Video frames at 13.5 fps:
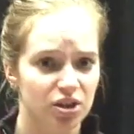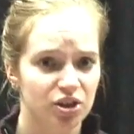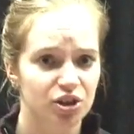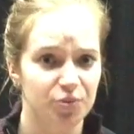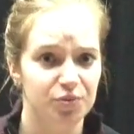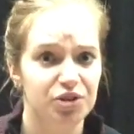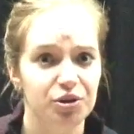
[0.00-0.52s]

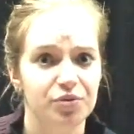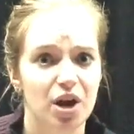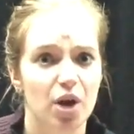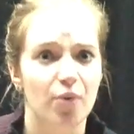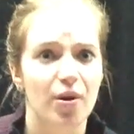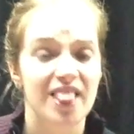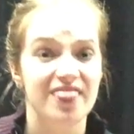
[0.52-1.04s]
You do
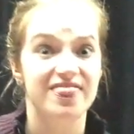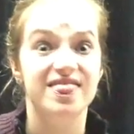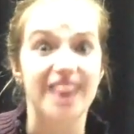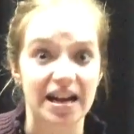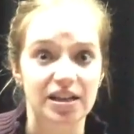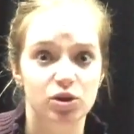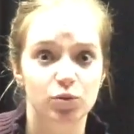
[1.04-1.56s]
know
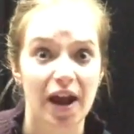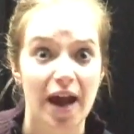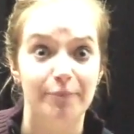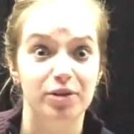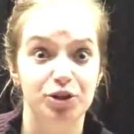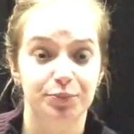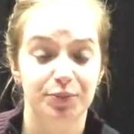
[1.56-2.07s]
that's what
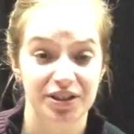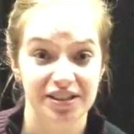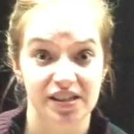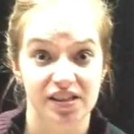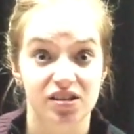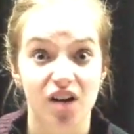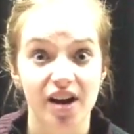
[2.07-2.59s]
happened to
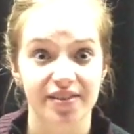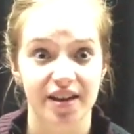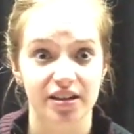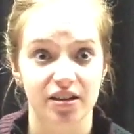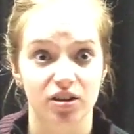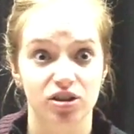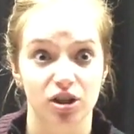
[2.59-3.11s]
Princess Di that
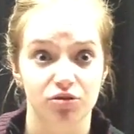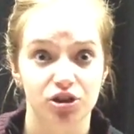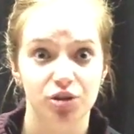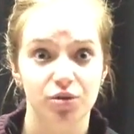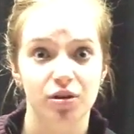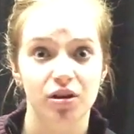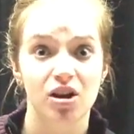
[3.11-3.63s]
night, don't
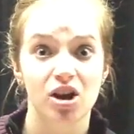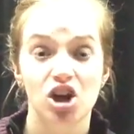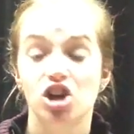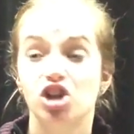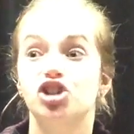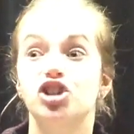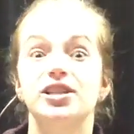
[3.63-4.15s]
you?
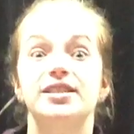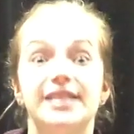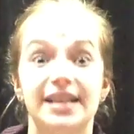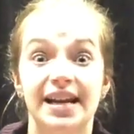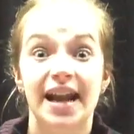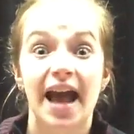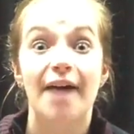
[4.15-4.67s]
She
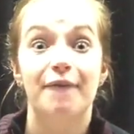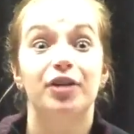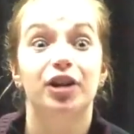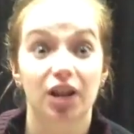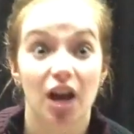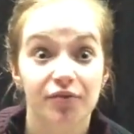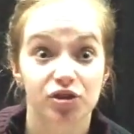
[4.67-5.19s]
didn't have her
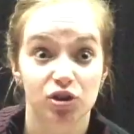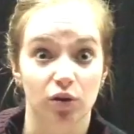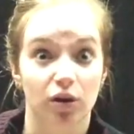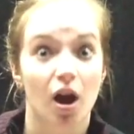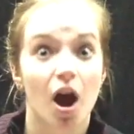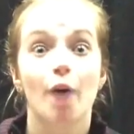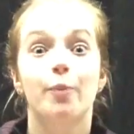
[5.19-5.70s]
gloves on.
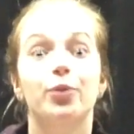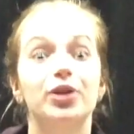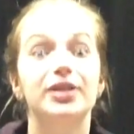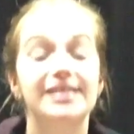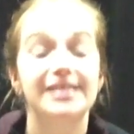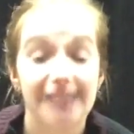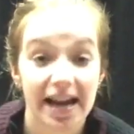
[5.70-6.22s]
A
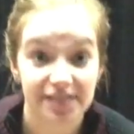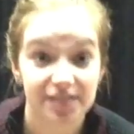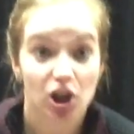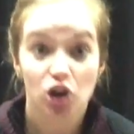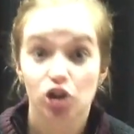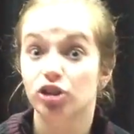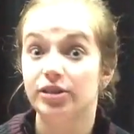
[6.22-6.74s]
princess
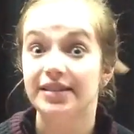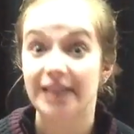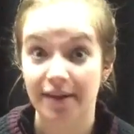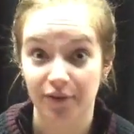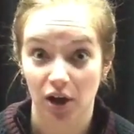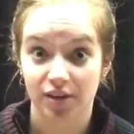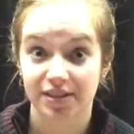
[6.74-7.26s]
should
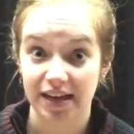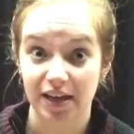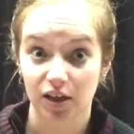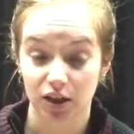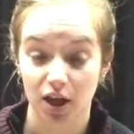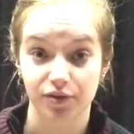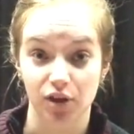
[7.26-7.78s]
never take her
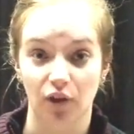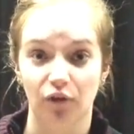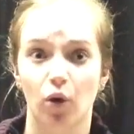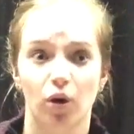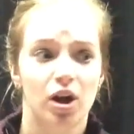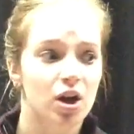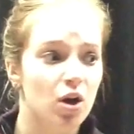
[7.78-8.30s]
gloves off,
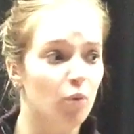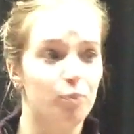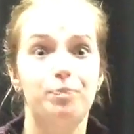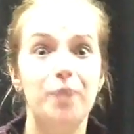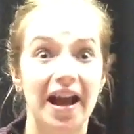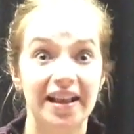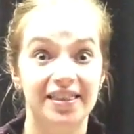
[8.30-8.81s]
or
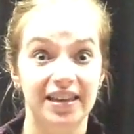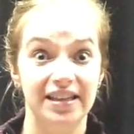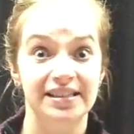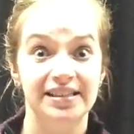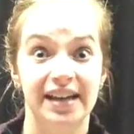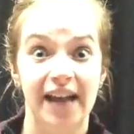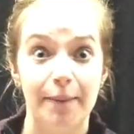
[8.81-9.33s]
bad
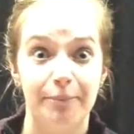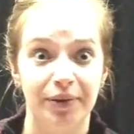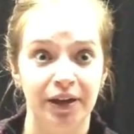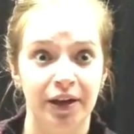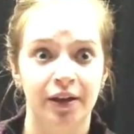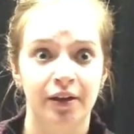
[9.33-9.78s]
things can happen.